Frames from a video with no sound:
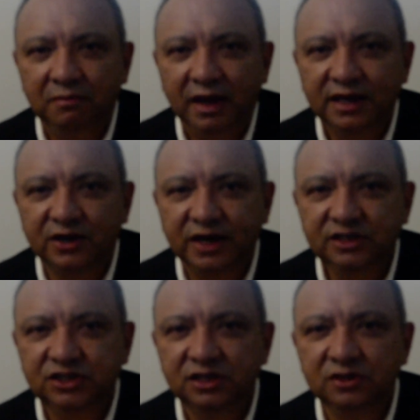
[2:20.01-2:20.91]

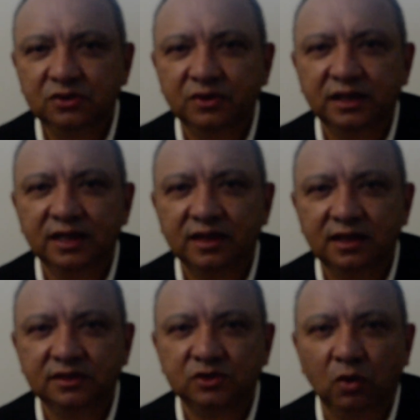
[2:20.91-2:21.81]
Migration to the
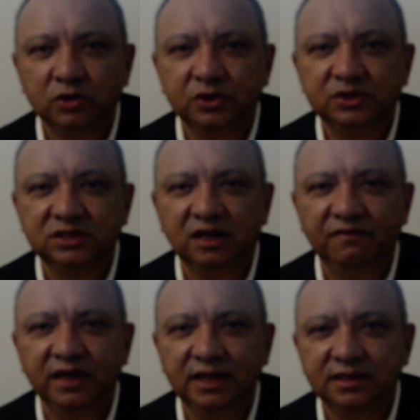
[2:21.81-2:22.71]
Netherlands also
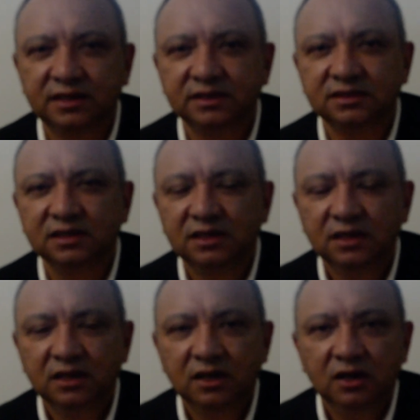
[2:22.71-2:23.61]
served the interests
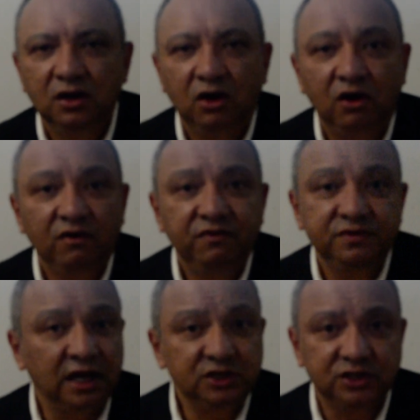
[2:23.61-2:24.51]
of
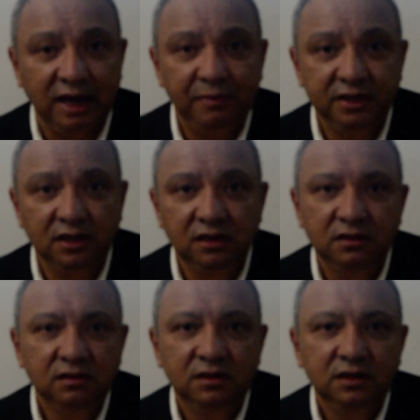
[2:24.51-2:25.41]
Dutch capital,
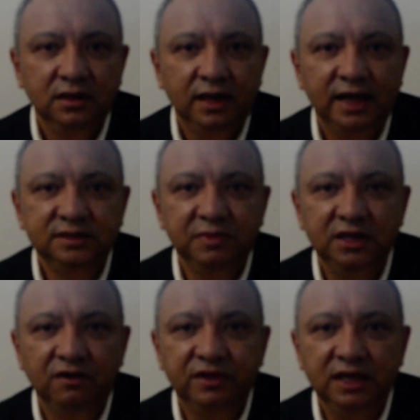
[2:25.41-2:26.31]
as
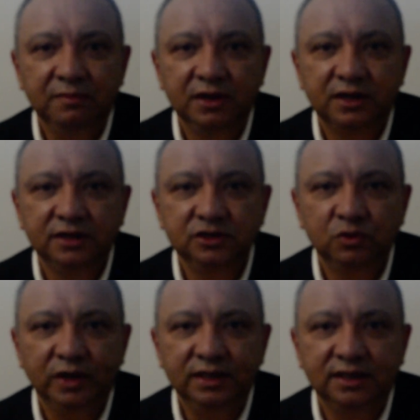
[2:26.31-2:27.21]
many of the immigrants
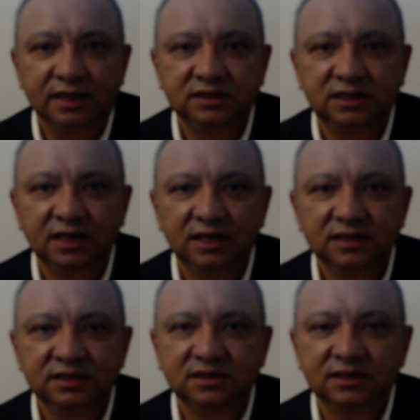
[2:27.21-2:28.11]
were
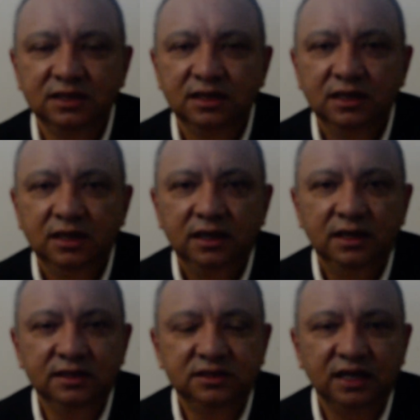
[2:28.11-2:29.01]
industrialists
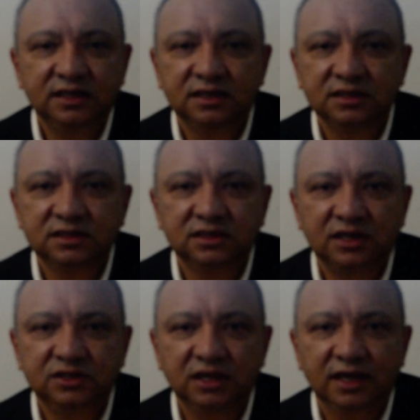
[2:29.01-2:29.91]
in sectors
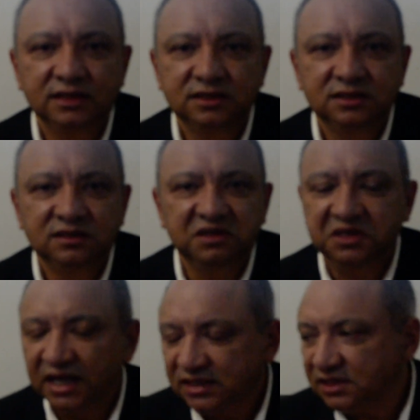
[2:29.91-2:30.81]
such as
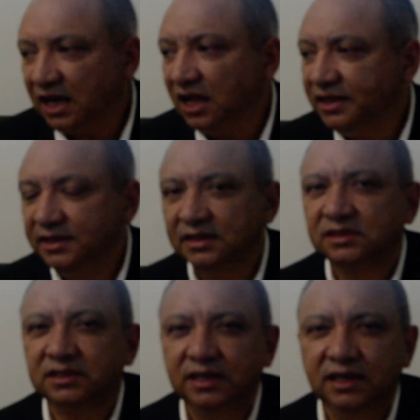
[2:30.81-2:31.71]
the textile
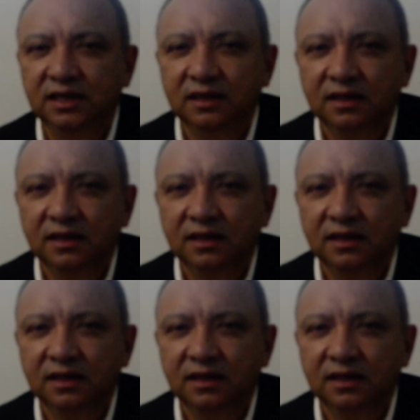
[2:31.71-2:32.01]
industry,